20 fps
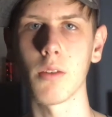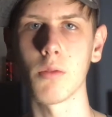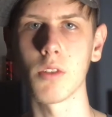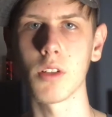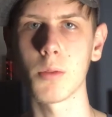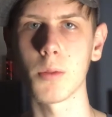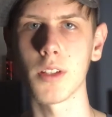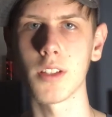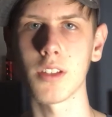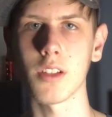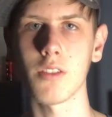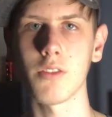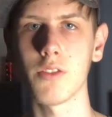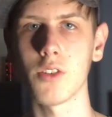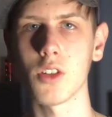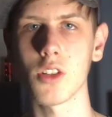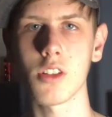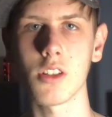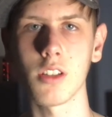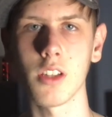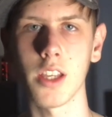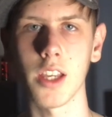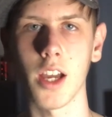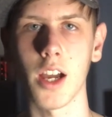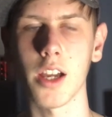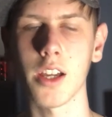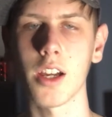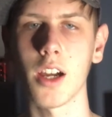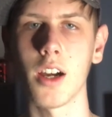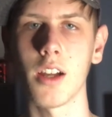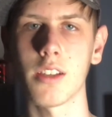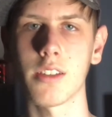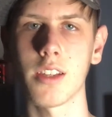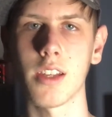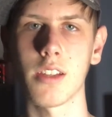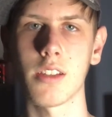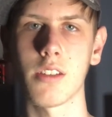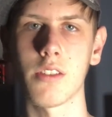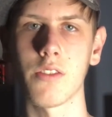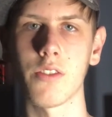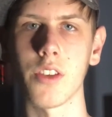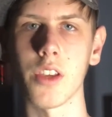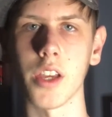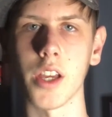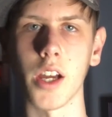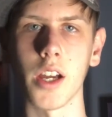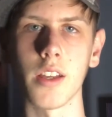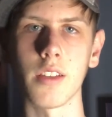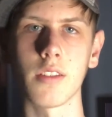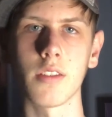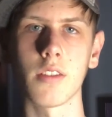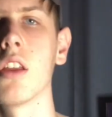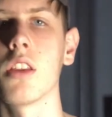which means unfortunately I can't test it for you guys.